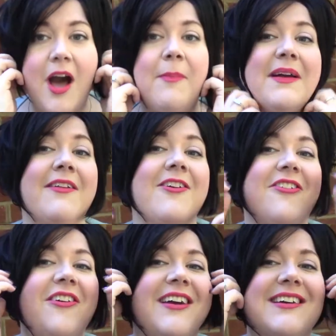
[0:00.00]
cupping the
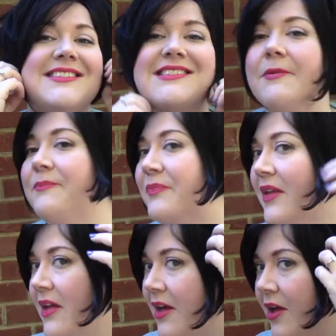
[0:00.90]
face.
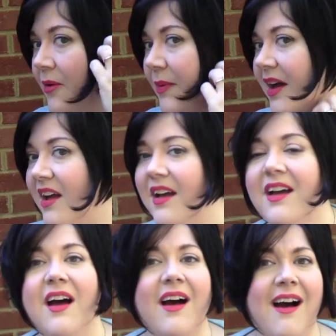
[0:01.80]
But,
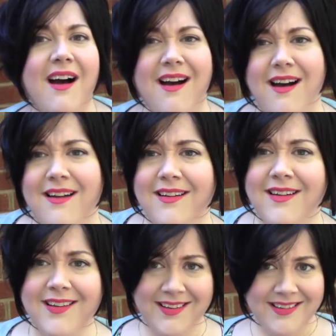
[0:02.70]
ah, oh,
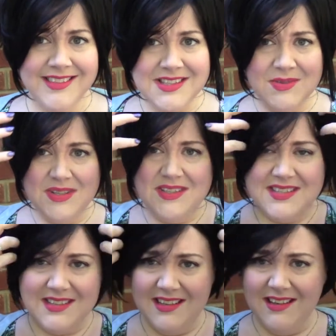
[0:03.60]
this
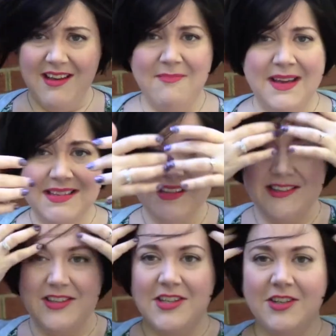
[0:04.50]
one's
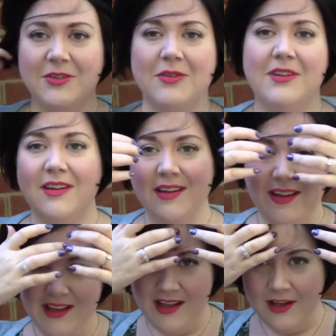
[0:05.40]
amazingly cute.
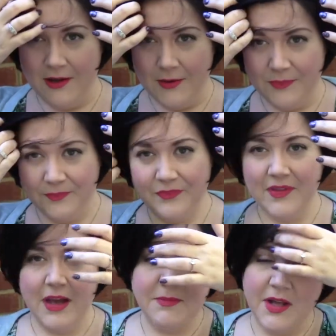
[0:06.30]
Um,
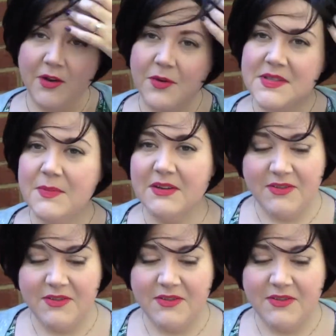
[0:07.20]
I'm not always a big